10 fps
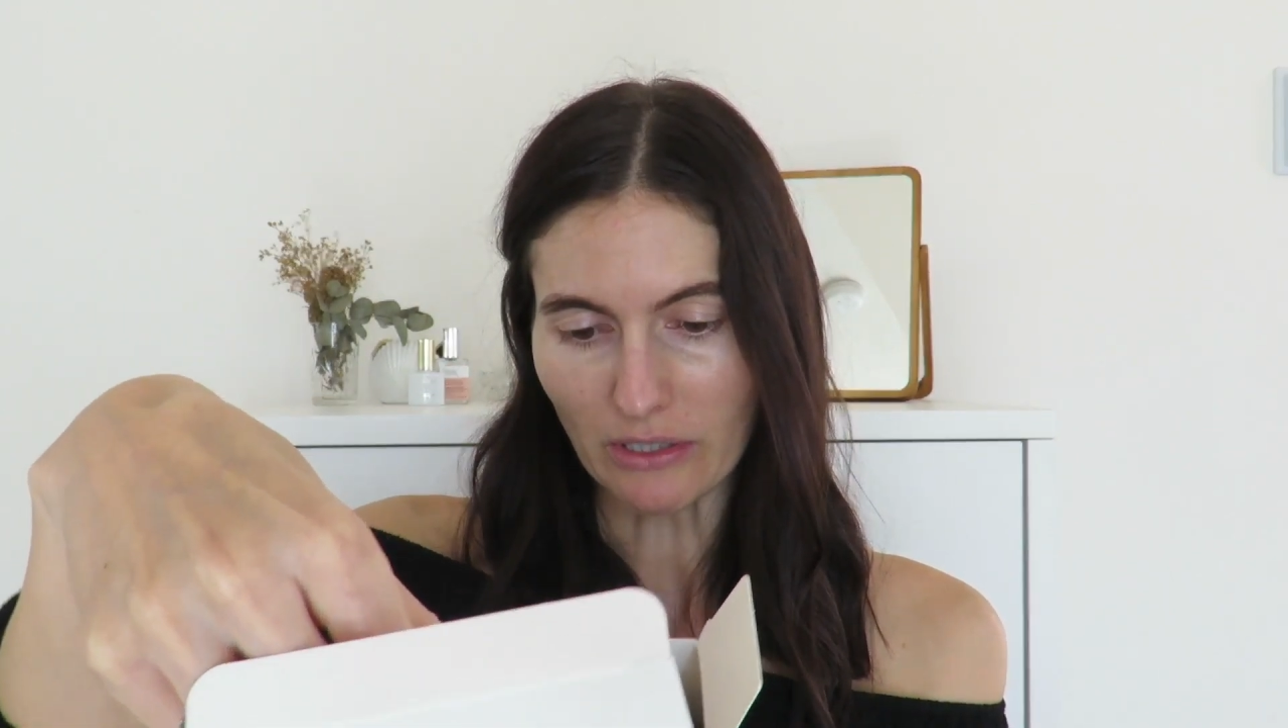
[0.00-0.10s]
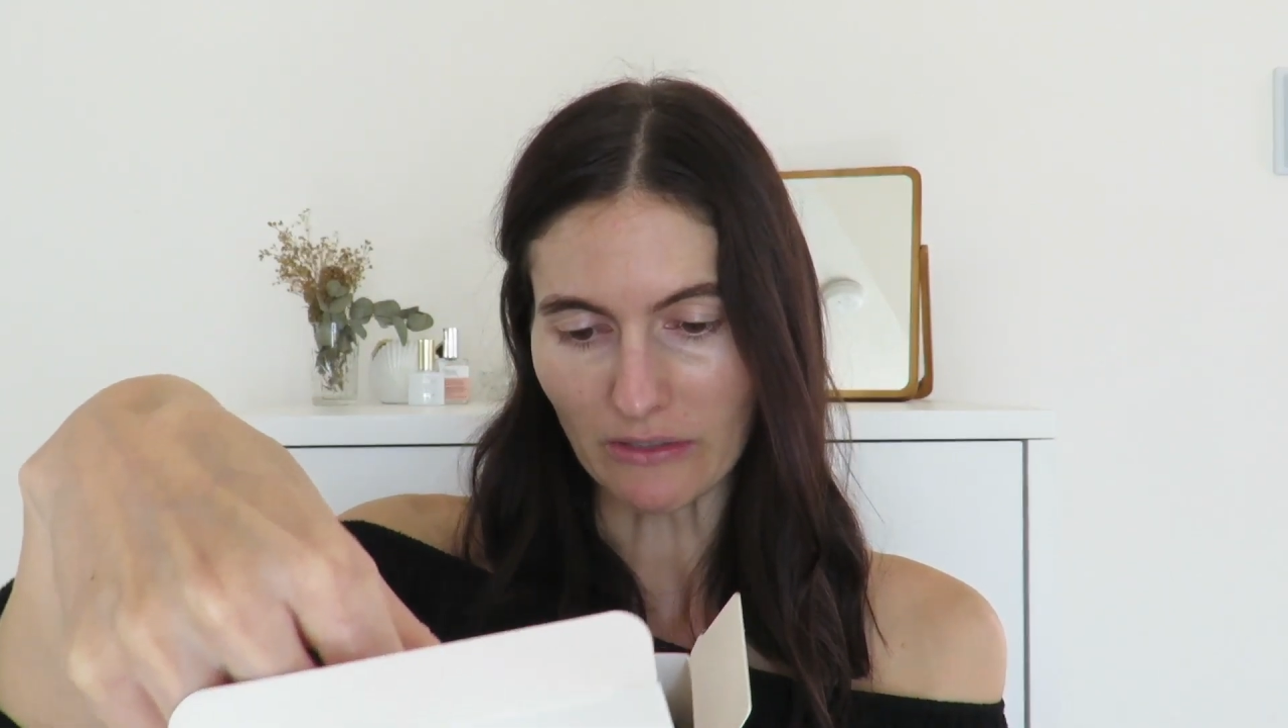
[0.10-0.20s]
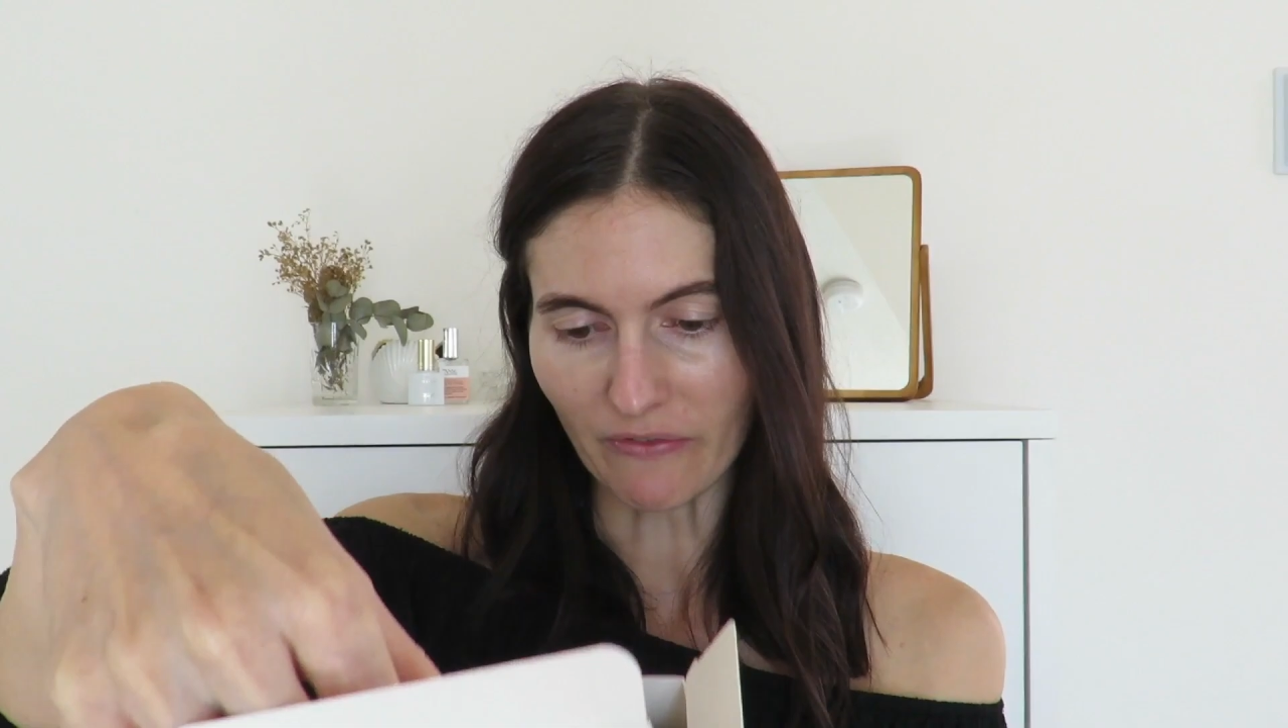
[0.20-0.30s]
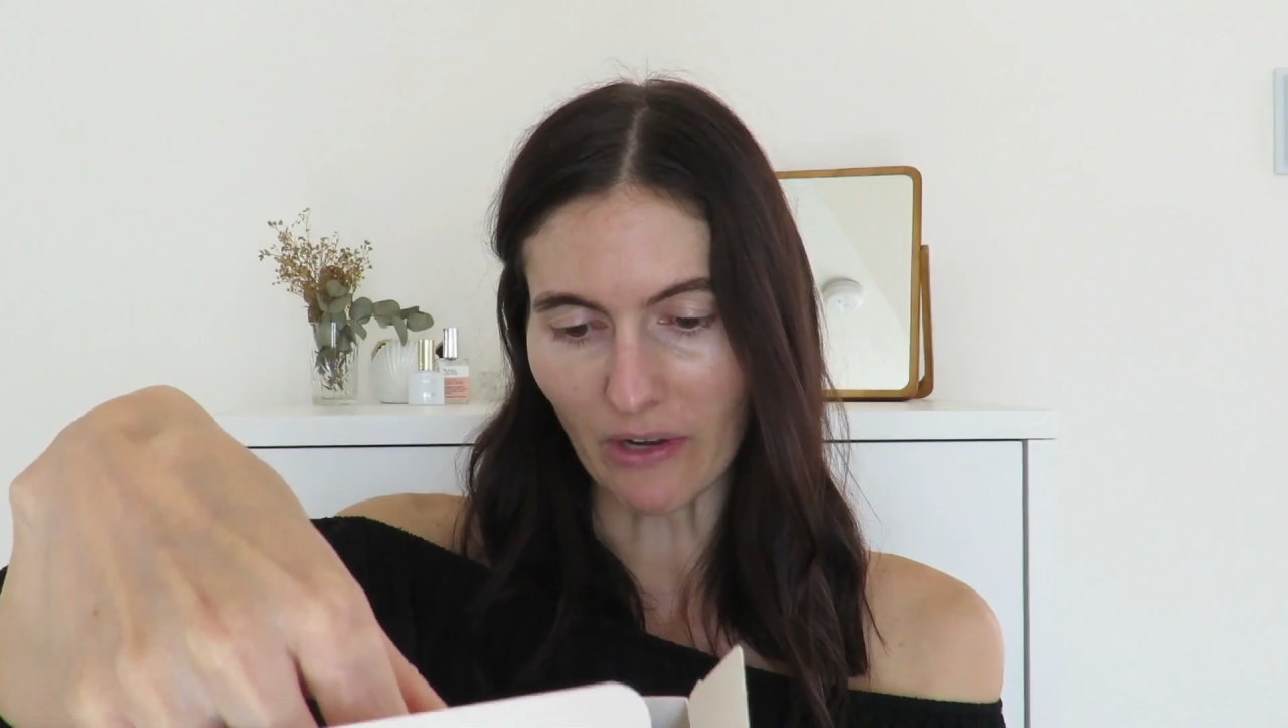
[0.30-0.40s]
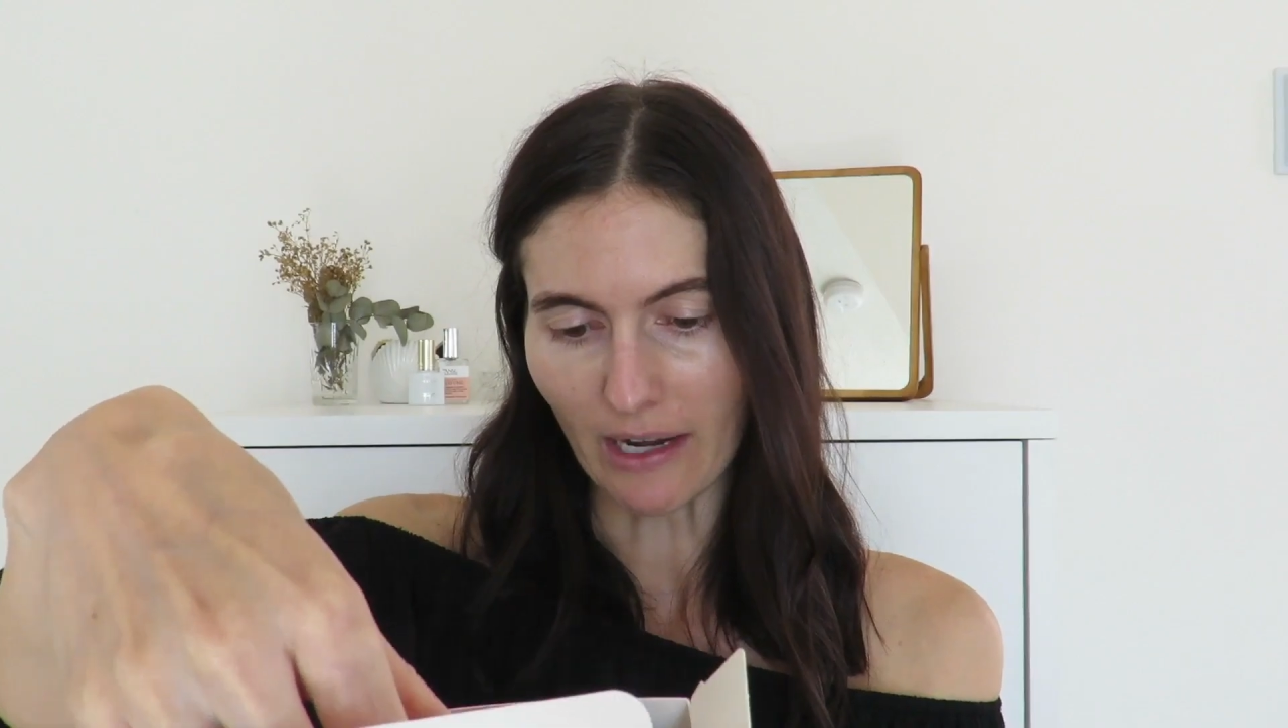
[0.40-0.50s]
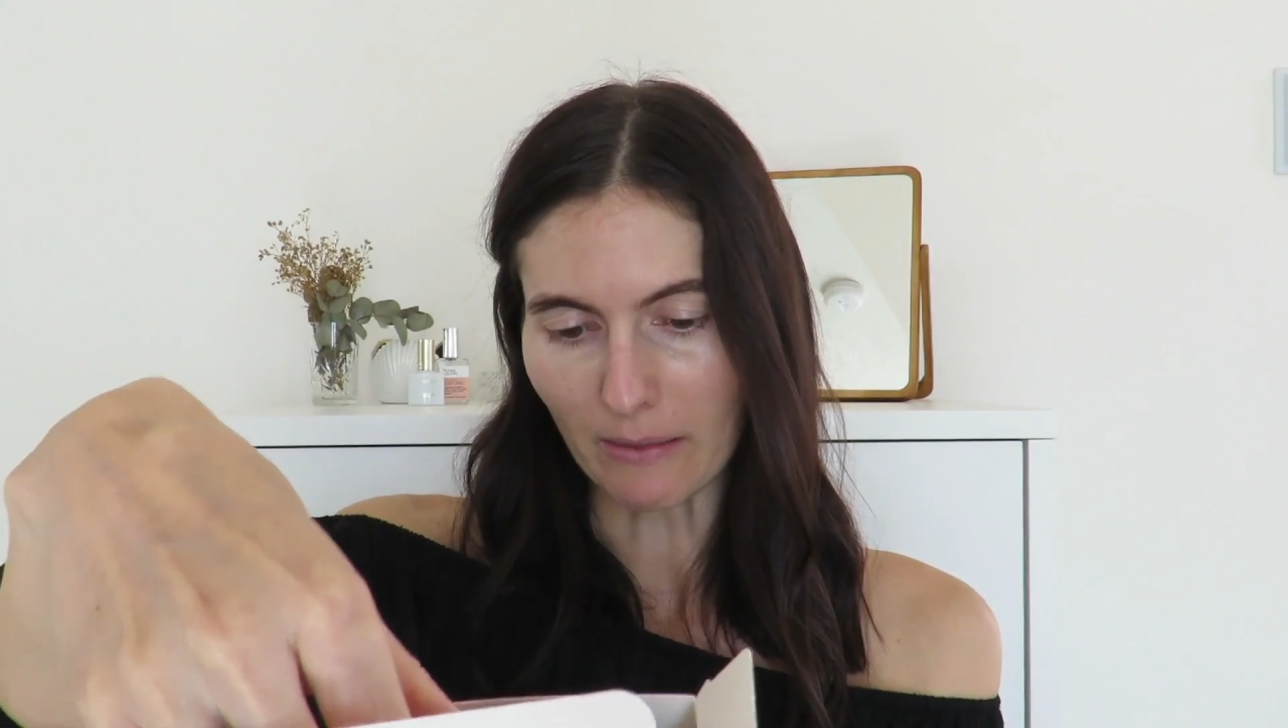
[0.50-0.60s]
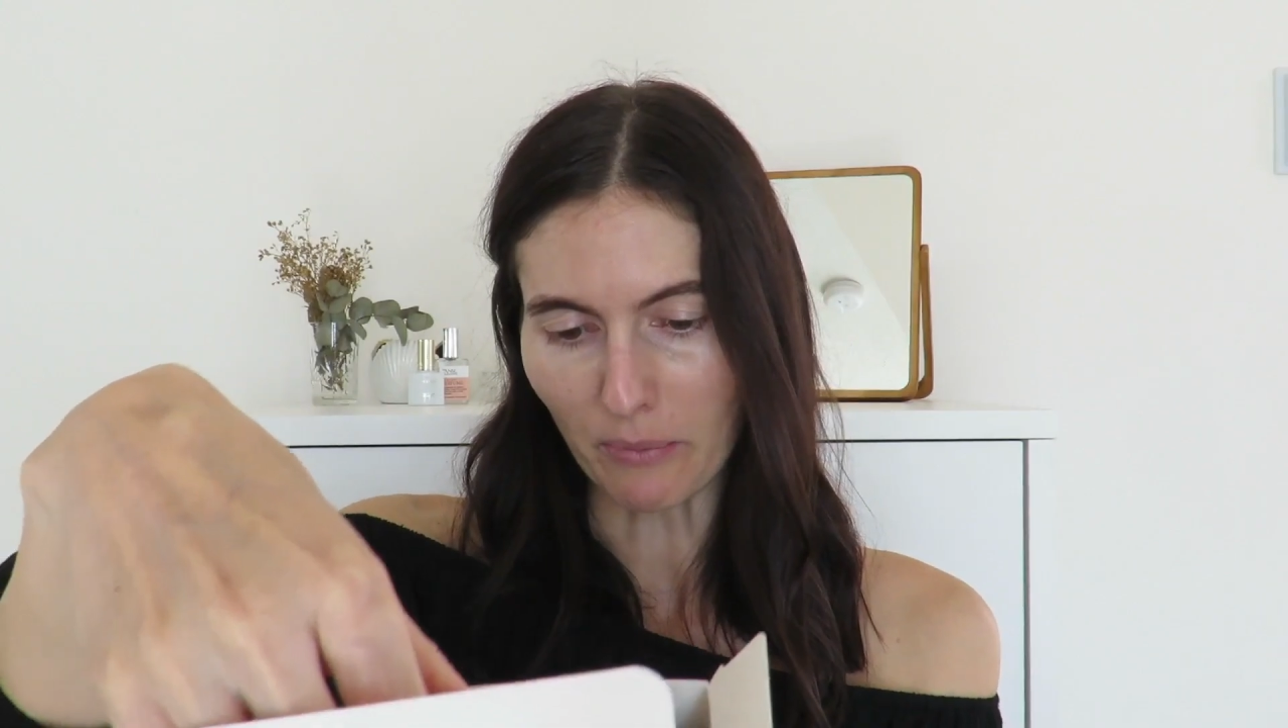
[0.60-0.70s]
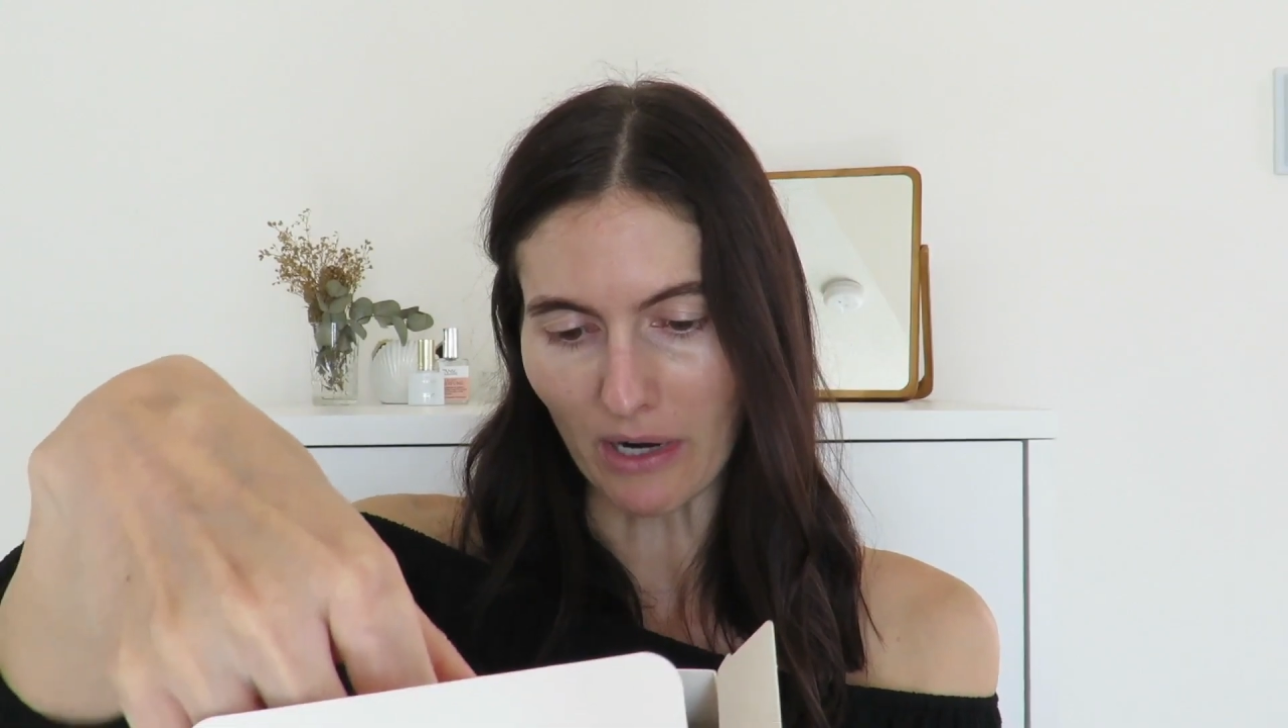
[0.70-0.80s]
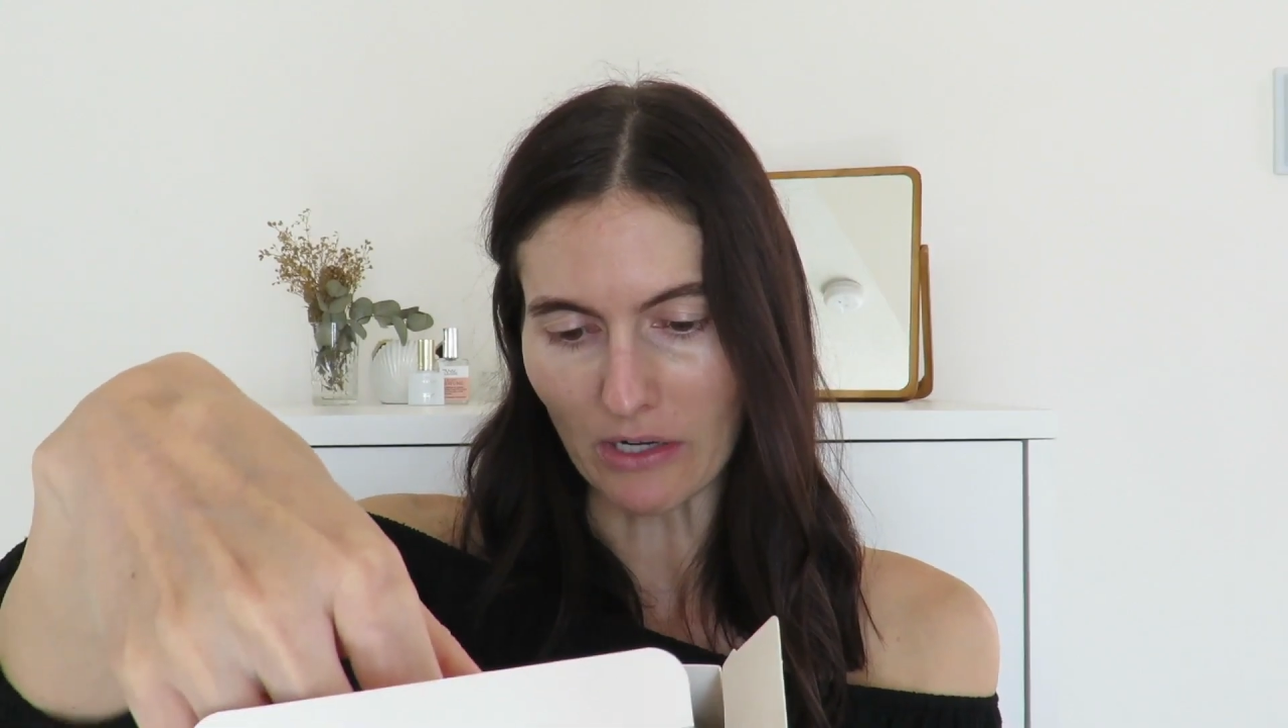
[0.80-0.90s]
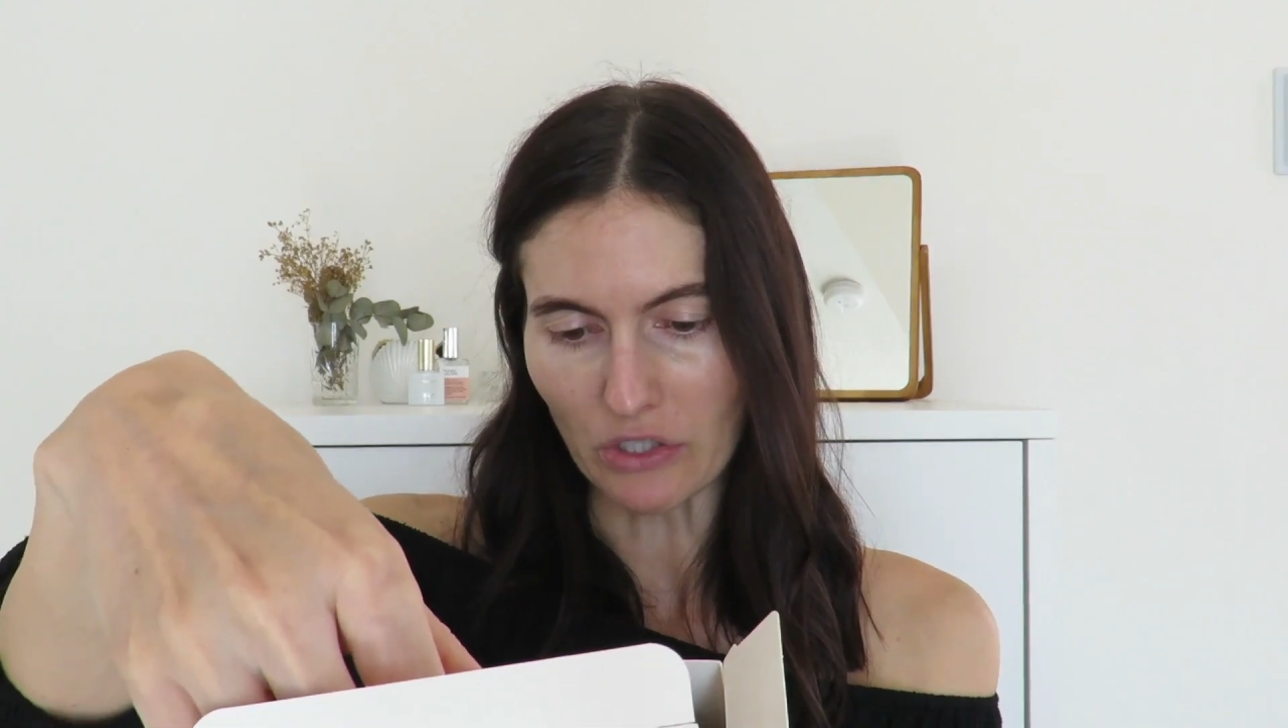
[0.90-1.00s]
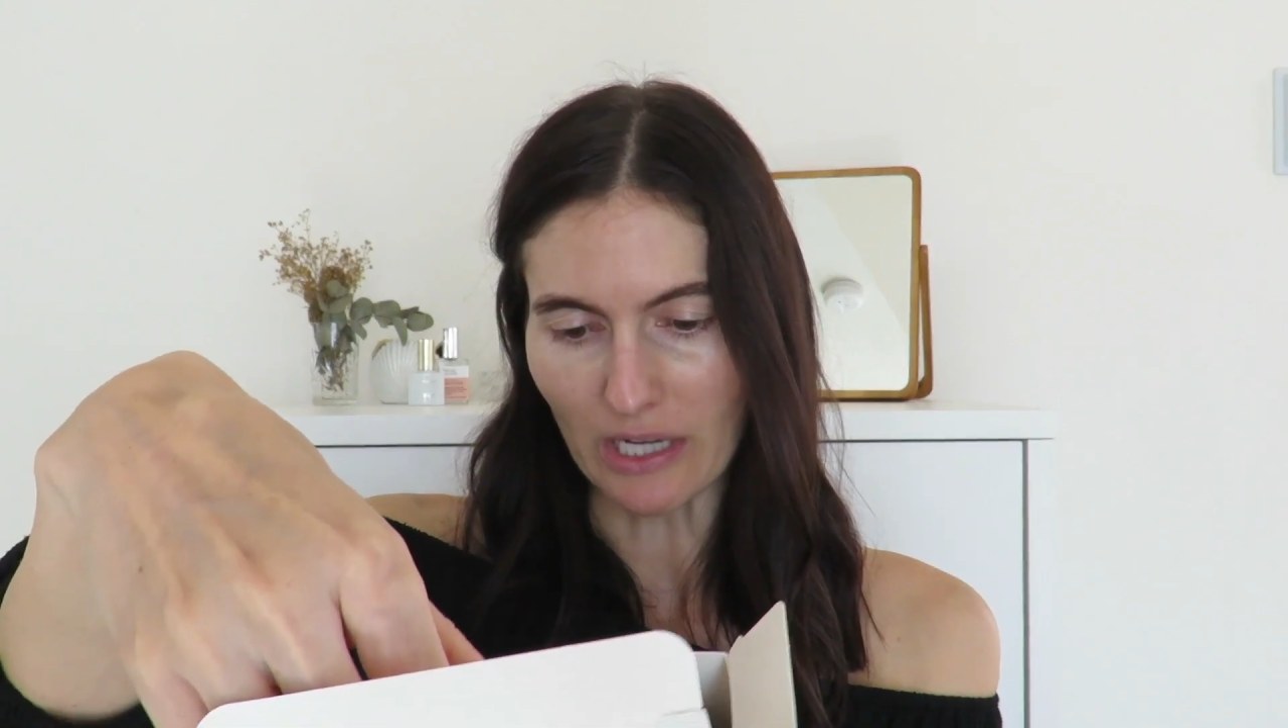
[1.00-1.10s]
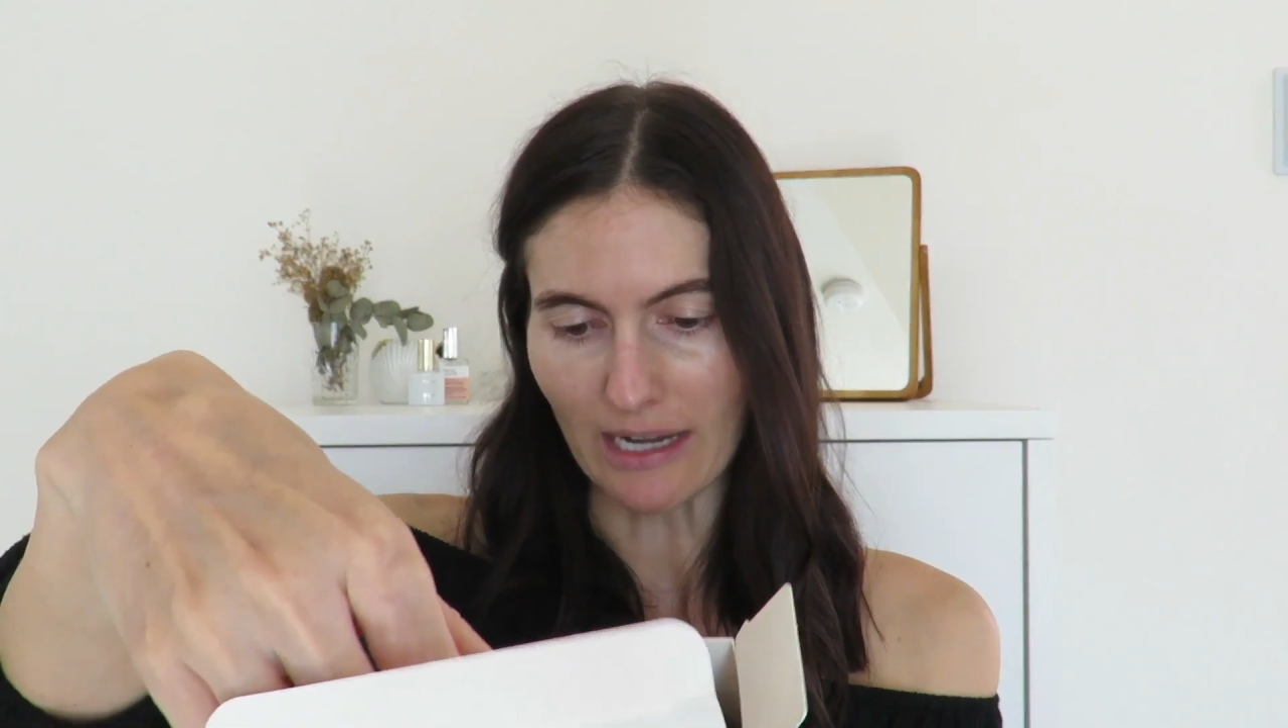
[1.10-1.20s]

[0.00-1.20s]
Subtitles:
definer brush,